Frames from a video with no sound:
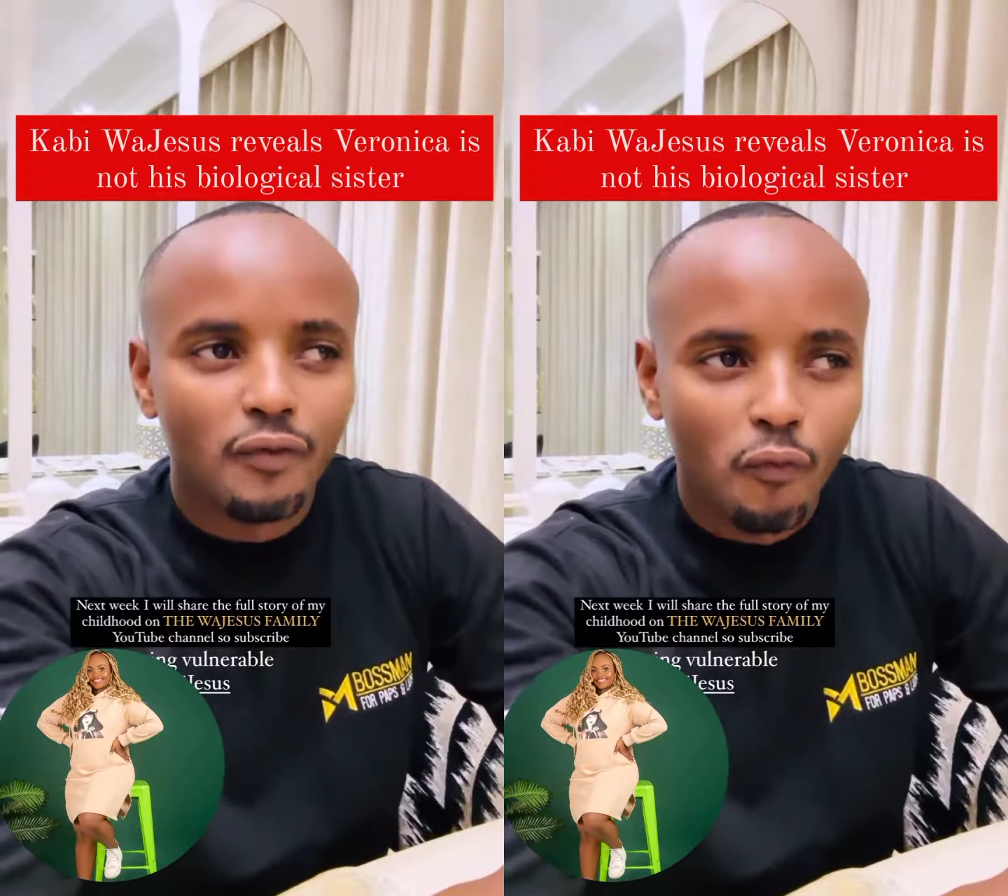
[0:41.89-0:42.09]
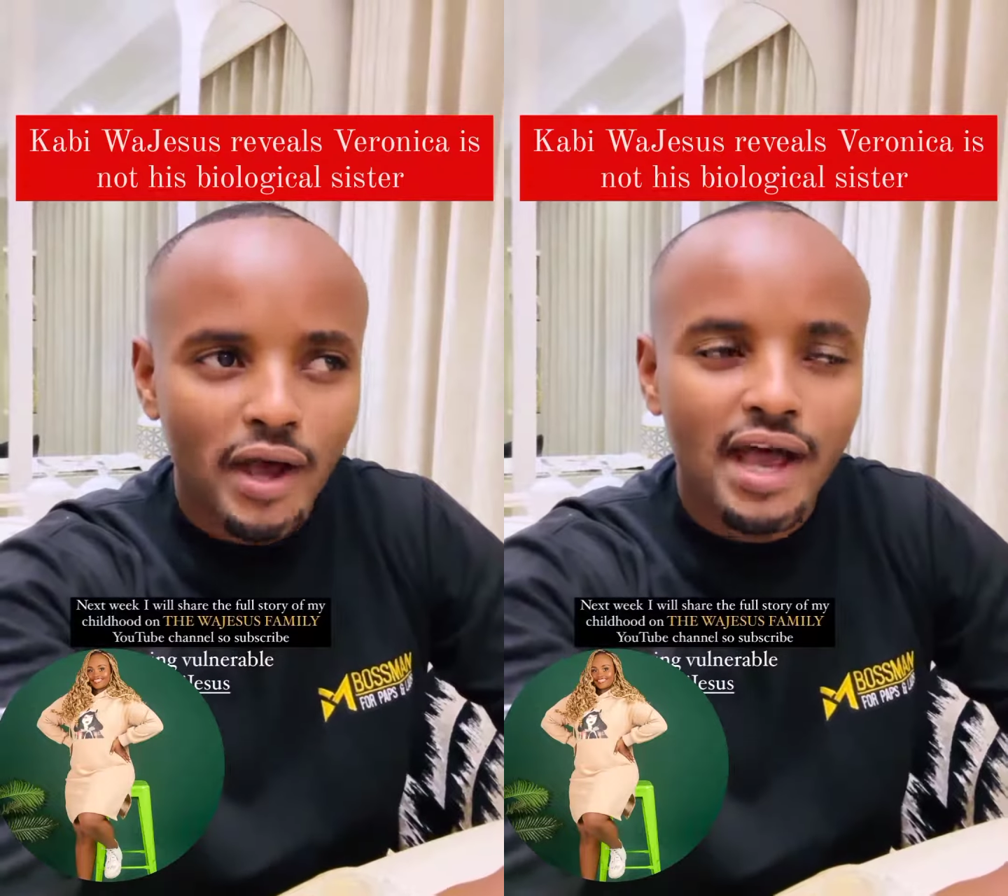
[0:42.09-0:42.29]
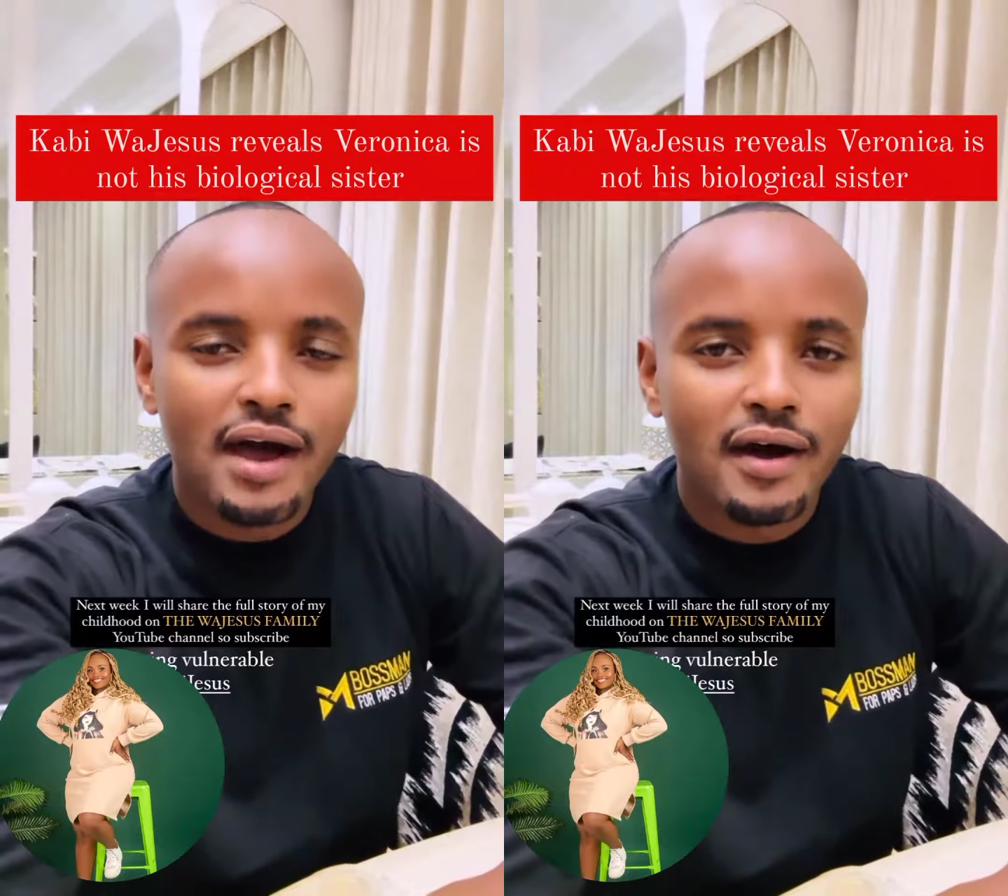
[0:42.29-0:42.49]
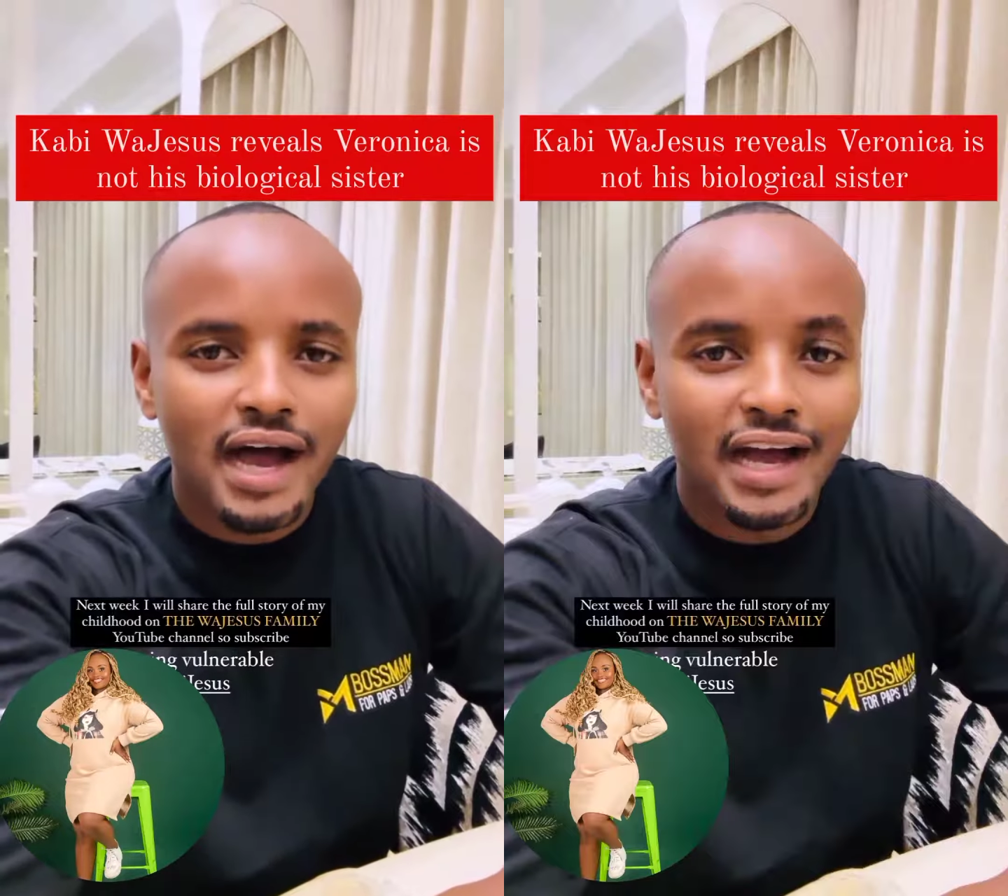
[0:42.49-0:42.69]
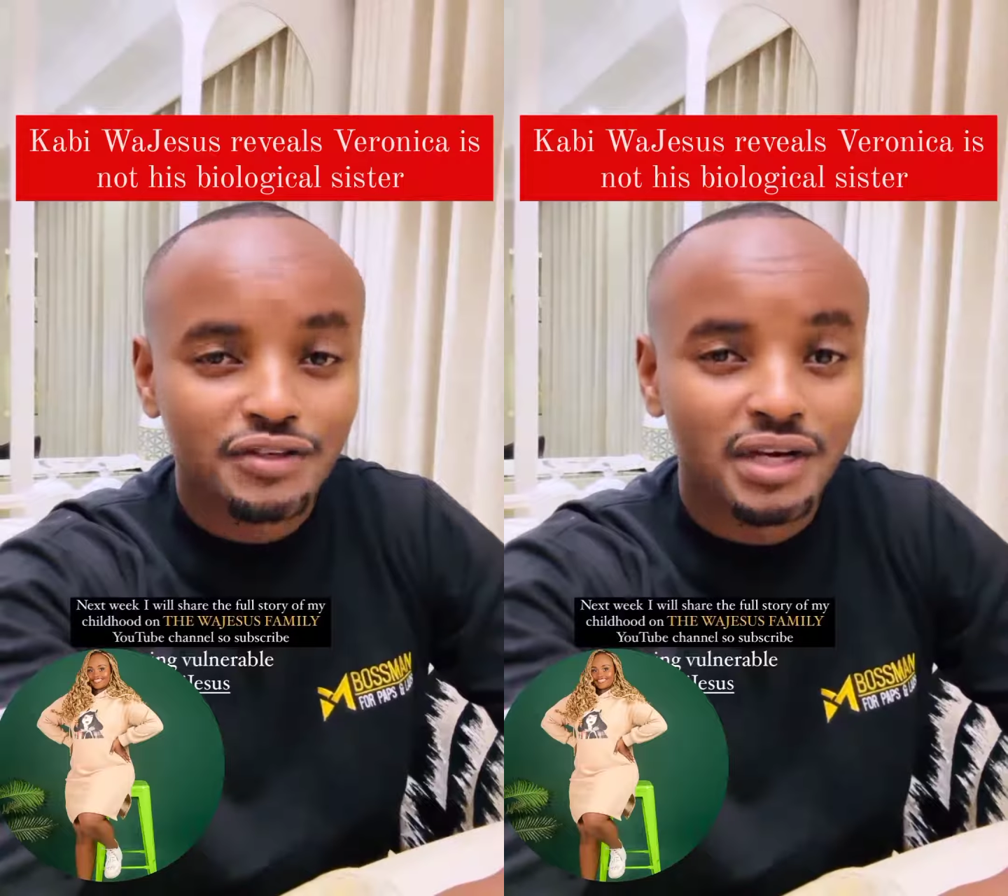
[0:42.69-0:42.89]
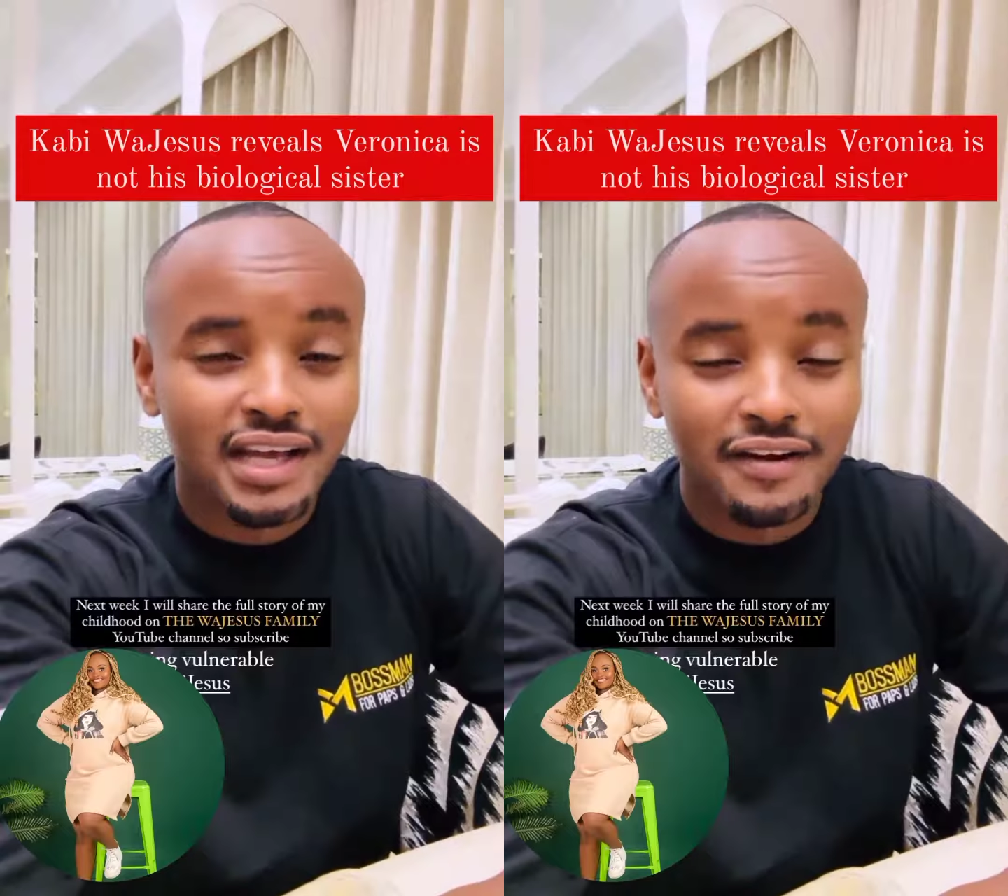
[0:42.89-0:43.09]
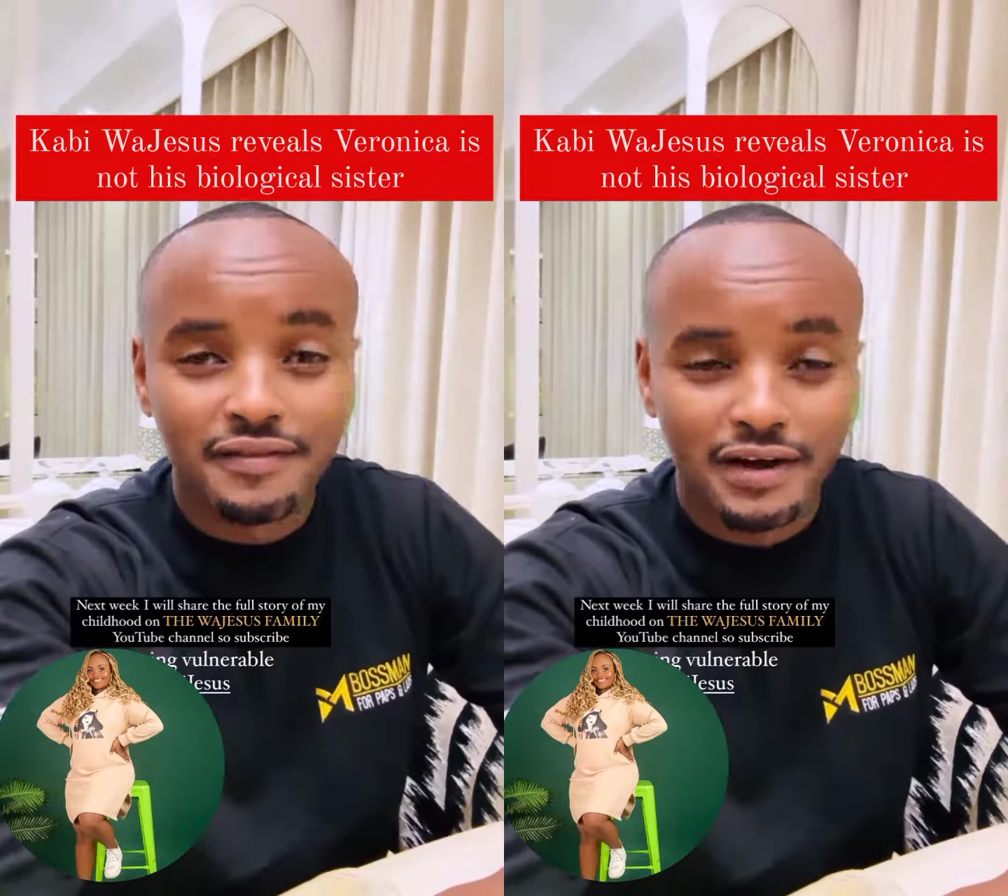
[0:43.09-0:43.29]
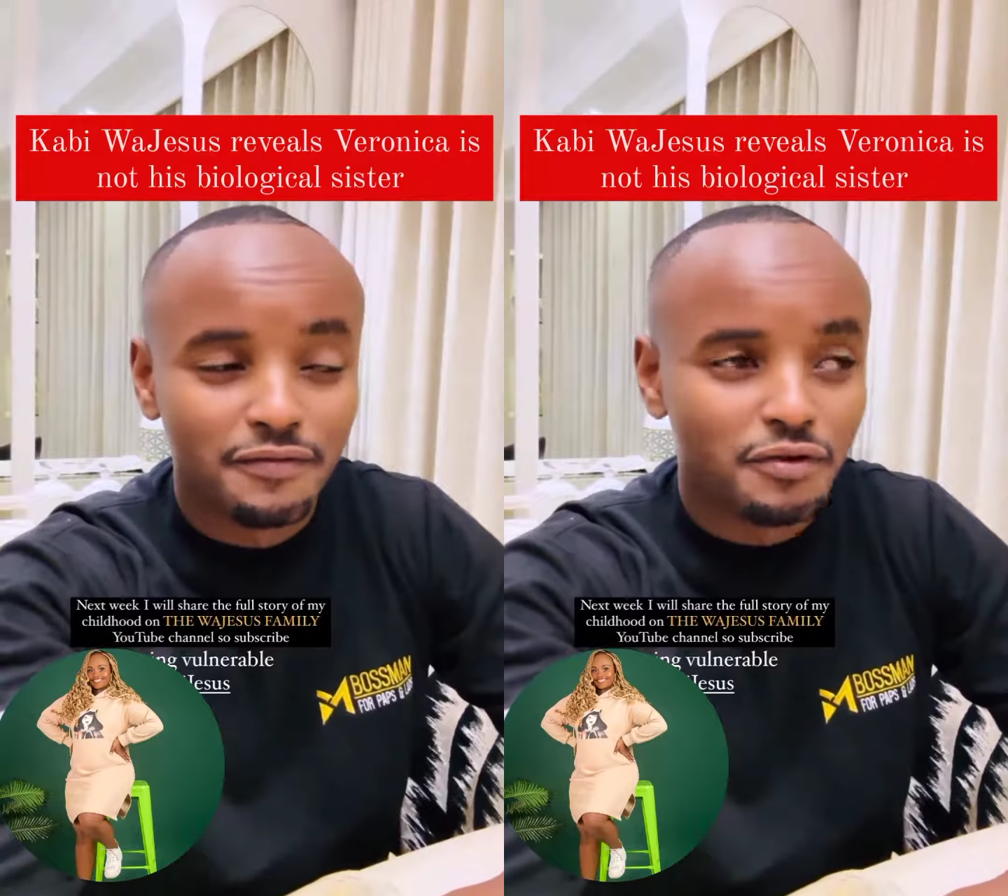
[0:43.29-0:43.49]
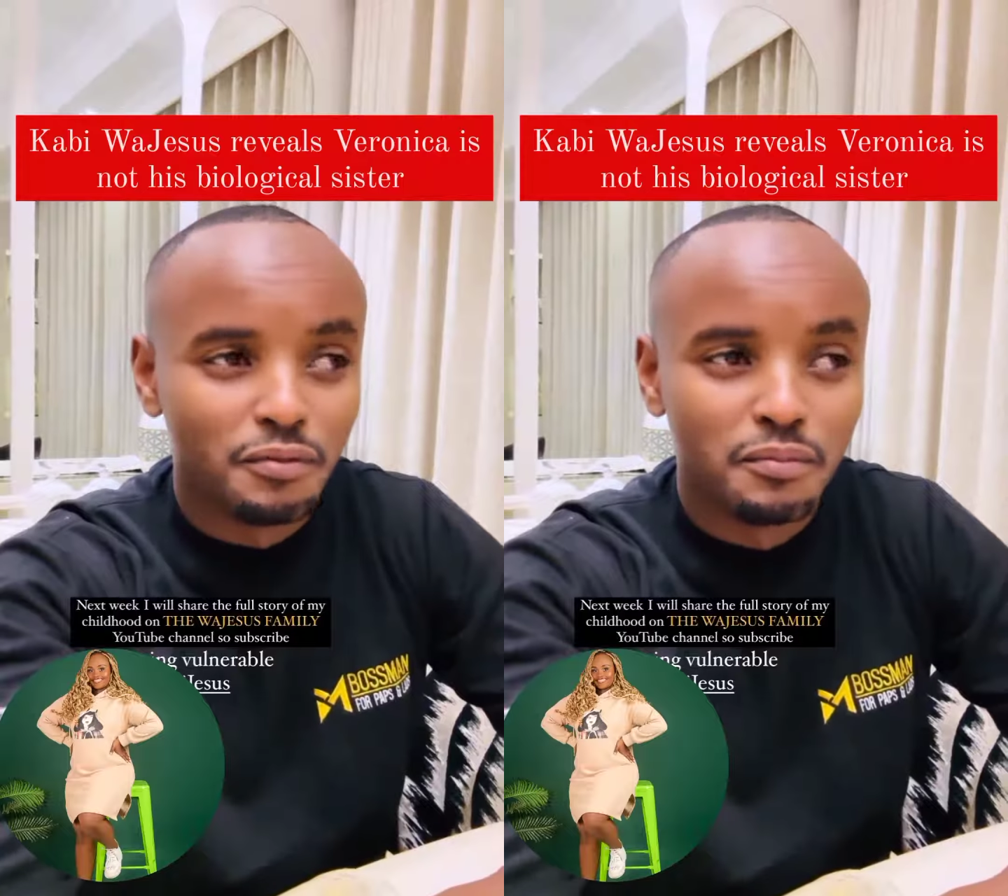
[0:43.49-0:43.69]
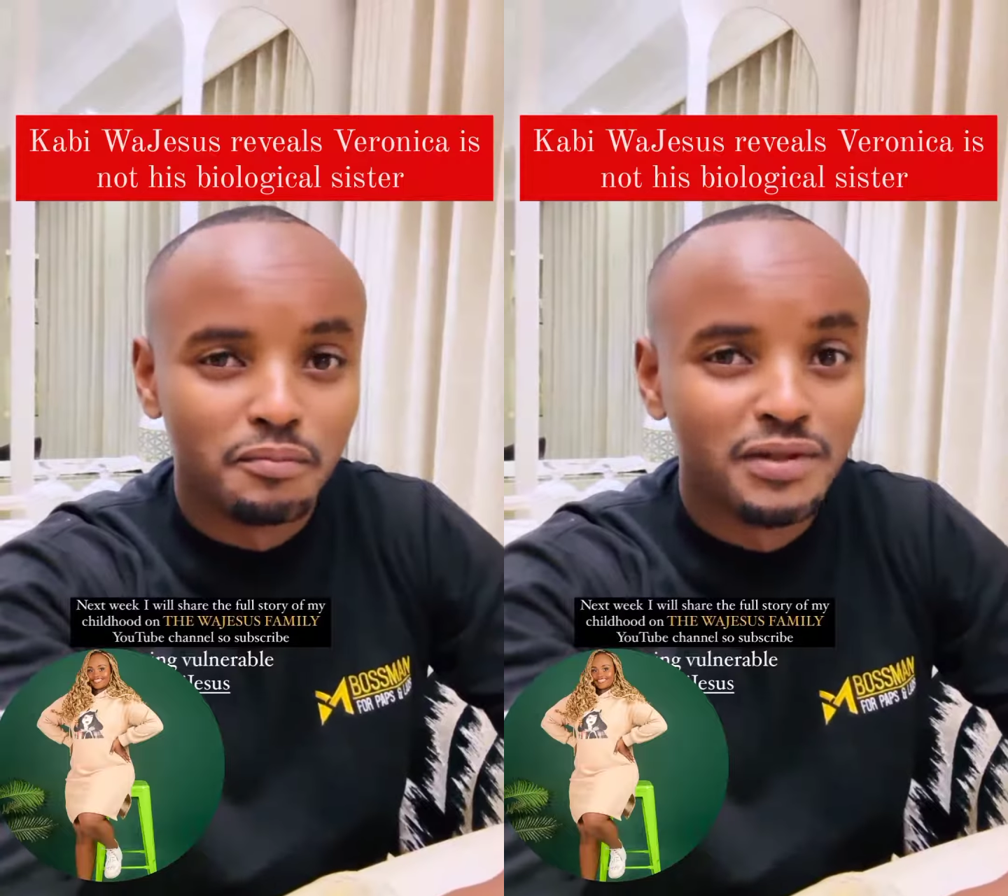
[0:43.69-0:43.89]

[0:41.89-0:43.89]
where actually I've come from.